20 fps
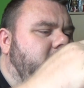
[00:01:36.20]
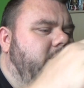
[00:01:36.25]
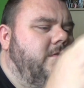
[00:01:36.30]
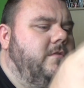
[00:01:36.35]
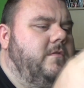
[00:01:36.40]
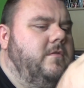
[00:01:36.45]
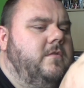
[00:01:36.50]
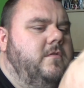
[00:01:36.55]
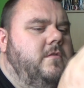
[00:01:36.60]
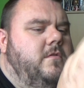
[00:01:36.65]

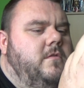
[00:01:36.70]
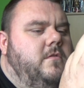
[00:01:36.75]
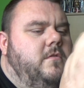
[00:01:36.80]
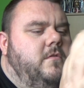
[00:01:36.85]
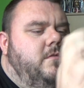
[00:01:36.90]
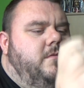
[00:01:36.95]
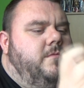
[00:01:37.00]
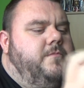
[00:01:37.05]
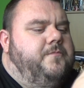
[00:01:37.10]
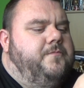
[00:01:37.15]

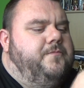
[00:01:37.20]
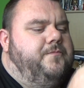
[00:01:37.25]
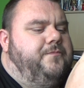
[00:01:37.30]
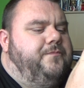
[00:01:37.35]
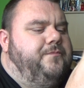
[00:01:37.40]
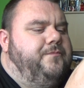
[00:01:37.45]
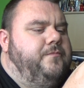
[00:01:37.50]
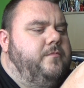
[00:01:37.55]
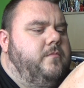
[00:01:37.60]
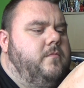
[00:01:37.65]

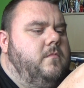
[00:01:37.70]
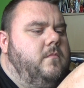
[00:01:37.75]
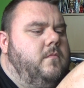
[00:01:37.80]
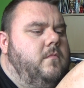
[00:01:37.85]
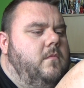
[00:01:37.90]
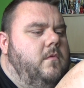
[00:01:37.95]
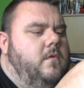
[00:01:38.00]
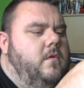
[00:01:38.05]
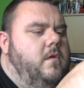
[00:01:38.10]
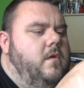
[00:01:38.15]

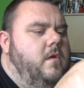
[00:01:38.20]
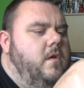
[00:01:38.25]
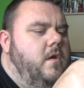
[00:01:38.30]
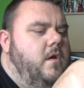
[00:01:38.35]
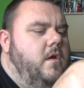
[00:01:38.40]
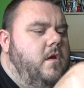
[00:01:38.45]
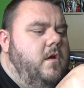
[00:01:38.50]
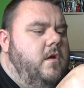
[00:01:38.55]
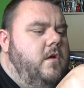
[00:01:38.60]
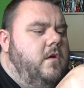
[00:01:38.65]

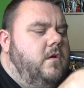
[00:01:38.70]
[no speech]